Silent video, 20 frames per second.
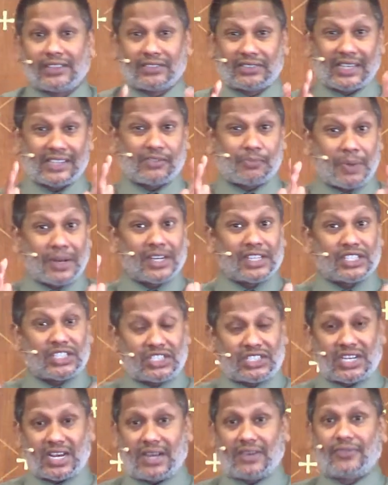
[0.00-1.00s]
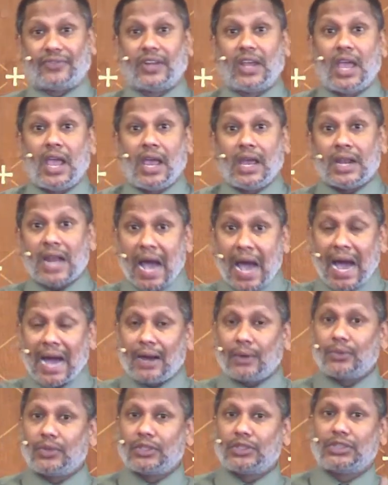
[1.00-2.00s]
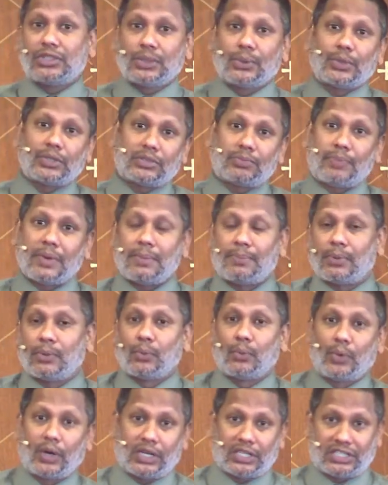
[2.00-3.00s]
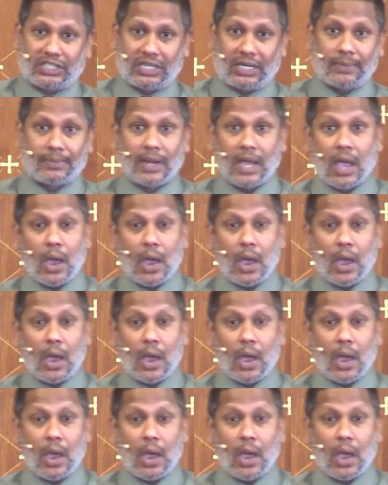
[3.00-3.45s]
has been a shift in how the Jewish people worshipped